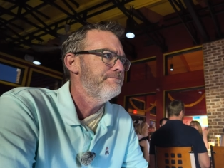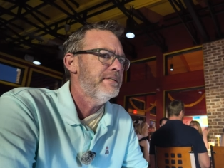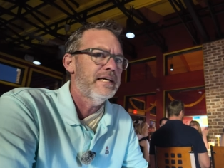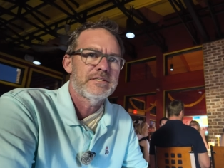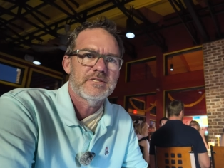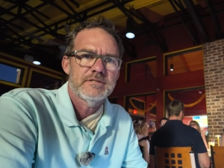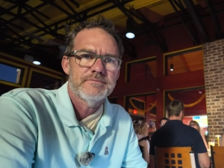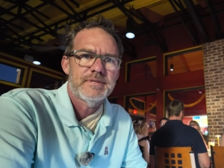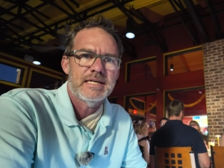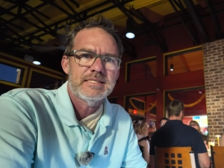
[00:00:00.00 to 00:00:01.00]

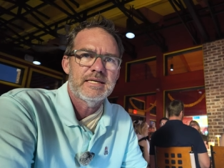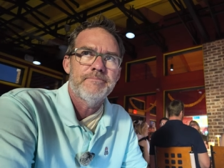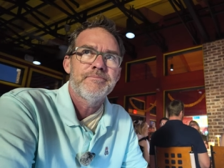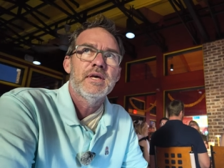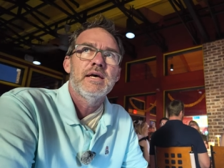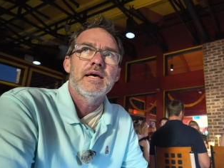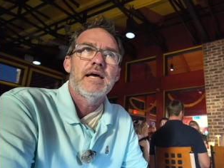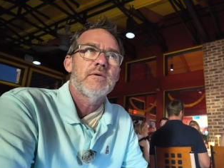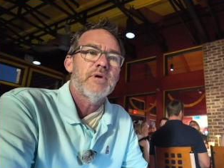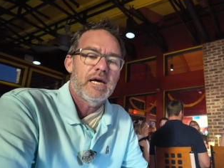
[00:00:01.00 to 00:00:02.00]
That's it. And
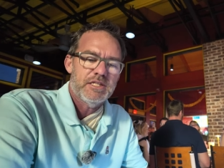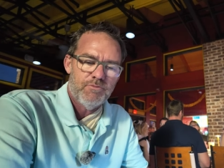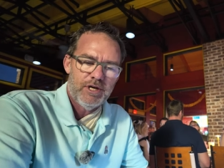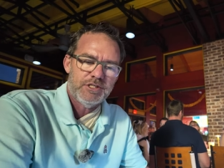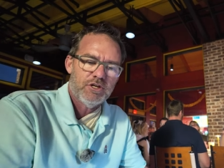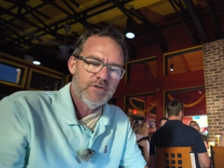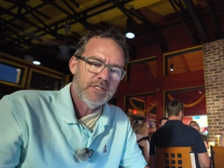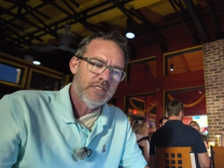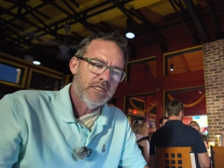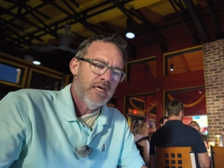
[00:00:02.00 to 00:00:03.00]
then we got the bread
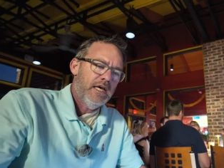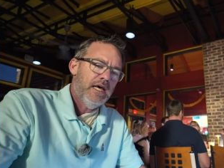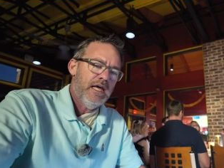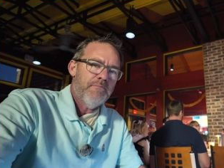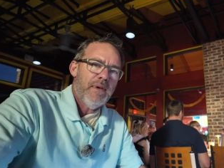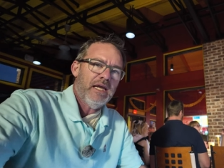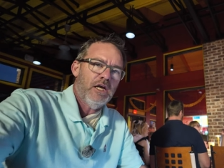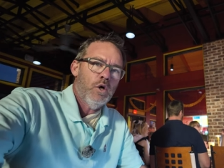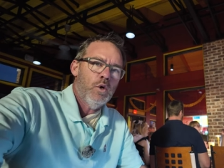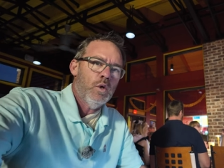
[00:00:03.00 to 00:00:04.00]
service and
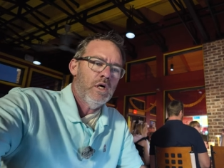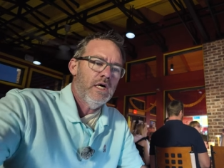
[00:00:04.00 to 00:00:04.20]
mango